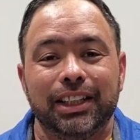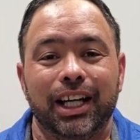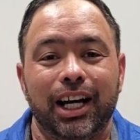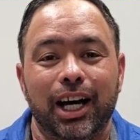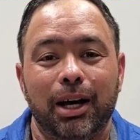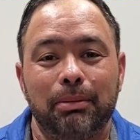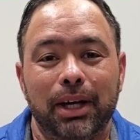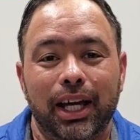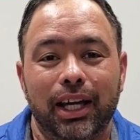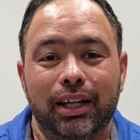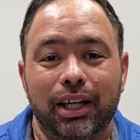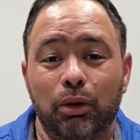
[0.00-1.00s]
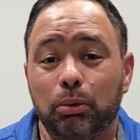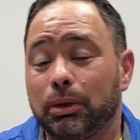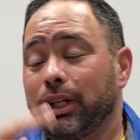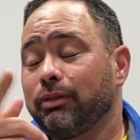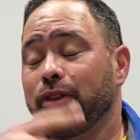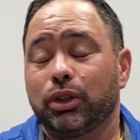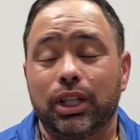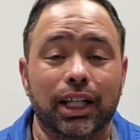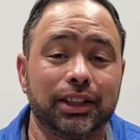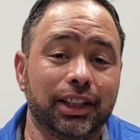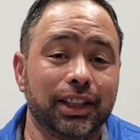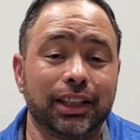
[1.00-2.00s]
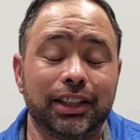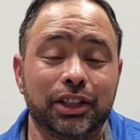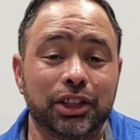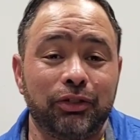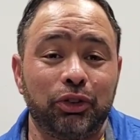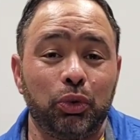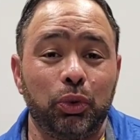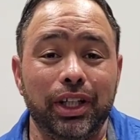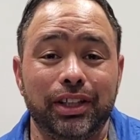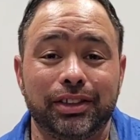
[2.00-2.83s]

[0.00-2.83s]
And we'll be giving you content like this every week.